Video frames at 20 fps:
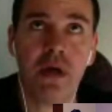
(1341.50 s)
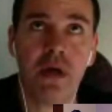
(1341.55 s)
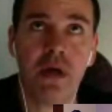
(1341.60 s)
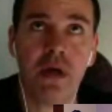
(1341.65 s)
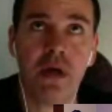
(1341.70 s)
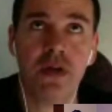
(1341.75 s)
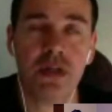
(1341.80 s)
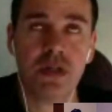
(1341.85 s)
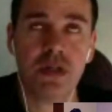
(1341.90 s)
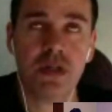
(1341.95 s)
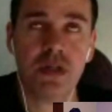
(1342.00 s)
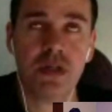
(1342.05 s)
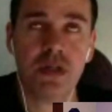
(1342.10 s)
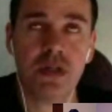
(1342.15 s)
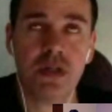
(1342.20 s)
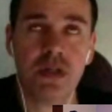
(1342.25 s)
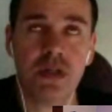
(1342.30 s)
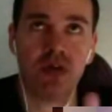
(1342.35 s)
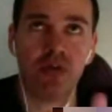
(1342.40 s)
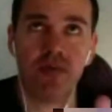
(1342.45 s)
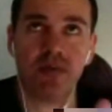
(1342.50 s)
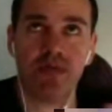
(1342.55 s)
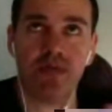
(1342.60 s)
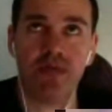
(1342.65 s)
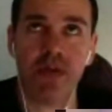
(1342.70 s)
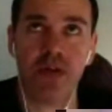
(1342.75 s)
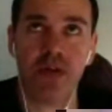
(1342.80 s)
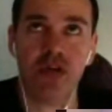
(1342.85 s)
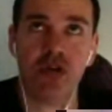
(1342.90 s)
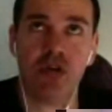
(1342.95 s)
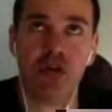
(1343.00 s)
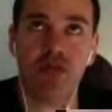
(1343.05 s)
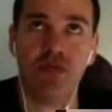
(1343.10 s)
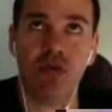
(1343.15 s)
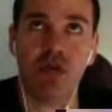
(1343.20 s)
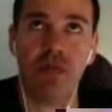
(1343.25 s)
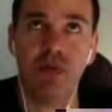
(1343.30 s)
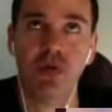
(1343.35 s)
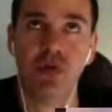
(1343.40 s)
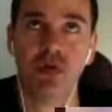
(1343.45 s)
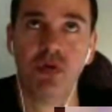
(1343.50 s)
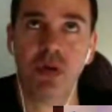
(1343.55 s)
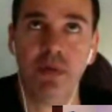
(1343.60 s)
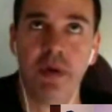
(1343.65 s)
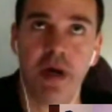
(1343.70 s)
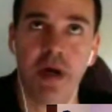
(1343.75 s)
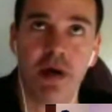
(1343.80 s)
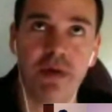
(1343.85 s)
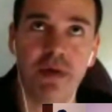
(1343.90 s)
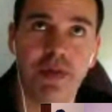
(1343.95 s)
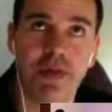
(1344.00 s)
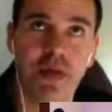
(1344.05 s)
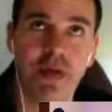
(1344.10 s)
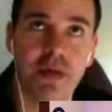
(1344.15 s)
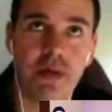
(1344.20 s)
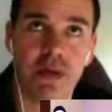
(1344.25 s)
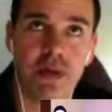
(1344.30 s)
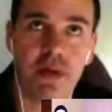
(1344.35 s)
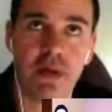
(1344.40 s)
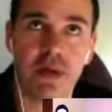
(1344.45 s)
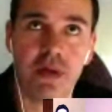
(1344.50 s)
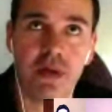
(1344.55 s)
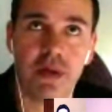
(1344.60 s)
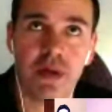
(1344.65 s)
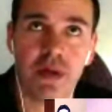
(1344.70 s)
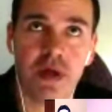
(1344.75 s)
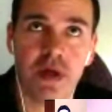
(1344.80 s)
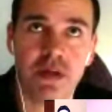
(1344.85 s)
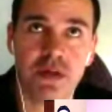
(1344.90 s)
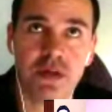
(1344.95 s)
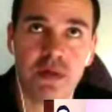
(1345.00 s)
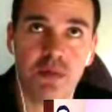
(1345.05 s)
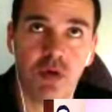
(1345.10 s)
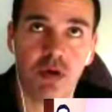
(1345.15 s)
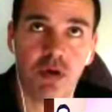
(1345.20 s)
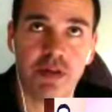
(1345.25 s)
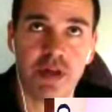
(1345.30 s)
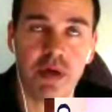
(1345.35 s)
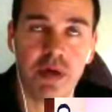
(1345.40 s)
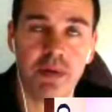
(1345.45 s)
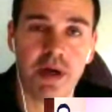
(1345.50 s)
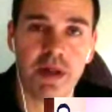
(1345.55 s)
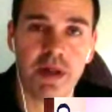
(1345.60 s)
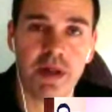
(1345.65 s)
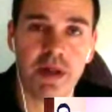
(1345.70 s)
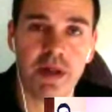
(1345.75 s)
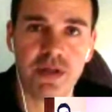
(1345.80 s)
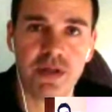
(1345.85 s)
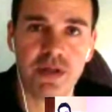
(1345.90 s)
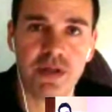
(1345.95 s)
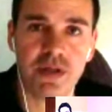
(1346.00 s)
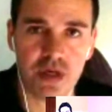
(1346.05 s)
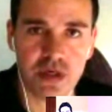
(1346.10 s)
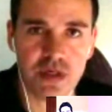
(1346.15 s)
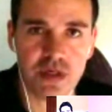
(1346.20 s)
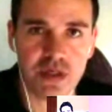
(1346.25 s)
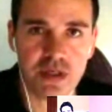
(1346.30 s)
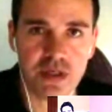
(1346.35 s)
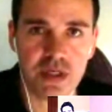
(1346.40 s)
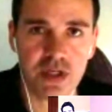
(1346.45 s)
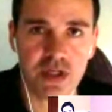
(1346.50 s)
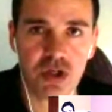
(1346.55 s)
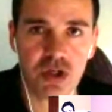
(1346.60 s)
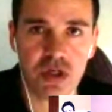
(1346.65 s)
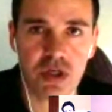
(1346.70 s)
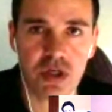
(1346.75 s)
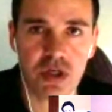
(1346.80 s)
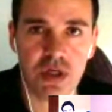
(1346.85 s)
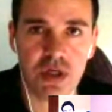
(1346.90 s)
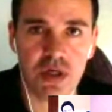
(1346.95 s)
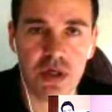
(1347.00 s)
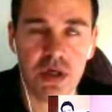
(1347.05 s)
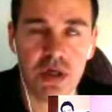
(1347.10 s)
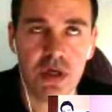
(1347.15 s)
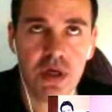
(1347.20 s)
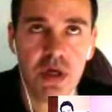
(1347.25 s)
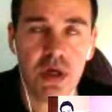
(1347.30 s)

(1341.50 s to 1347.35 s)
just to sort of finish off what we're talking about, I think the more I think about it, there's a distinction here.